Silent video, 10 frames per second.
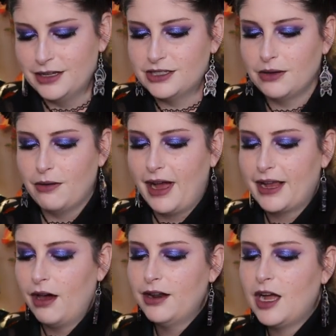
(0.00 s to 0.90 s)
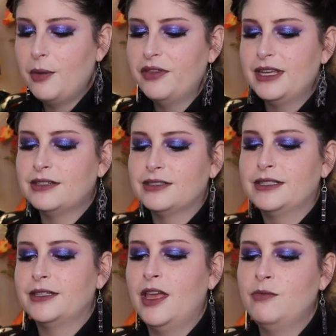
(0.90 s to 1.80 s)
So I got a couple of
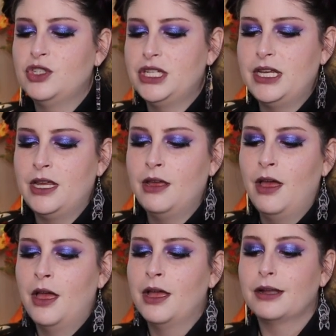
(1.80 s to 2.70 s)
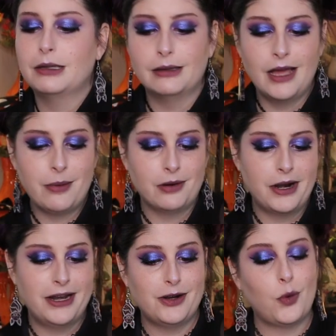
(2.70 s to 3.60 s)
things. Kim Chi
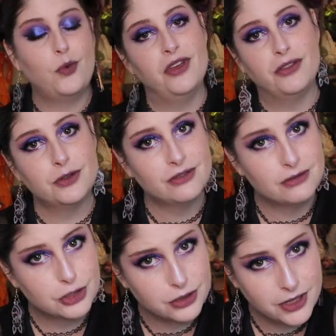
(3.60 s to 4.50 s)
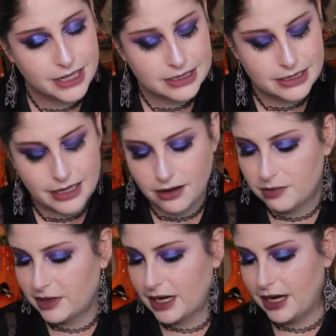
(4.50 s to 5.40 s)
collaborated with Trixie.
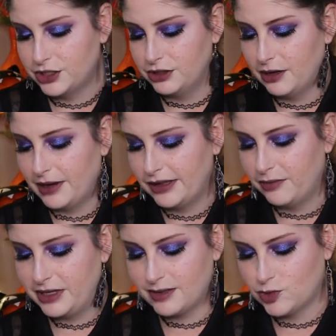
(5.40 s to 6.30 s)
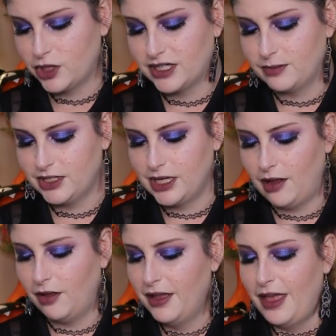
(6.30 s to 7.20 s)
Oh my gosh, you know I love me some Trixie
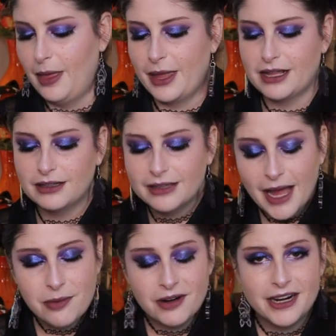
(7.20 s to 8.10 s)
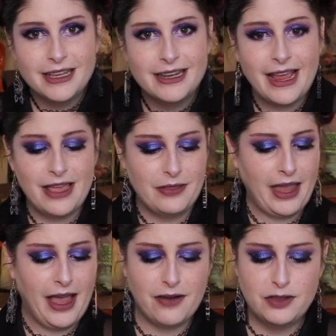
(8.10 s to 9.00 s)
Mattel. They collaborated and they
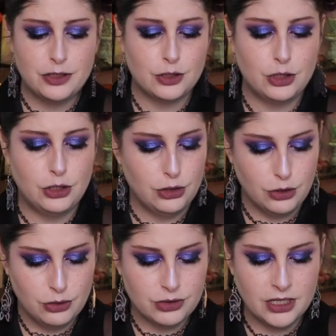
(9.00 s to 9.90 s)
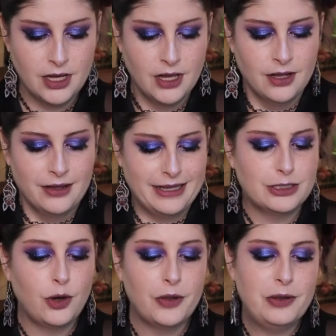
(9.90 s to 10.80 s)
have this cute, it's
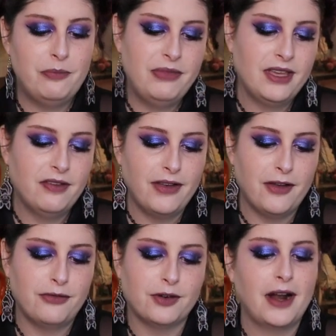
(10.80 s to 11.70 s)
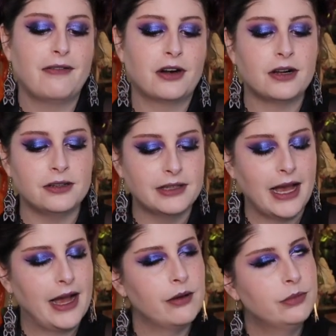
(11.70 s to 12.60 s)
called the B F F Forever
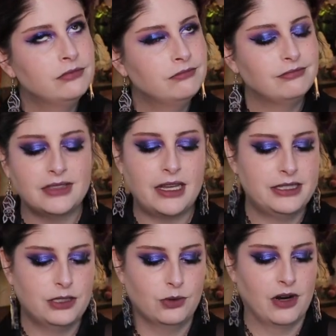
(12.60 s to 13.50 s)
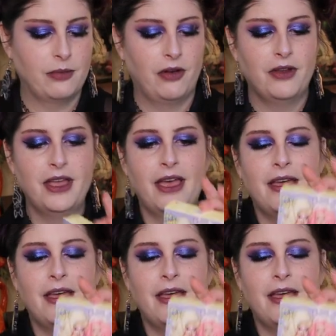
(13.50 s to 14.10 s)
collab. It's adorable.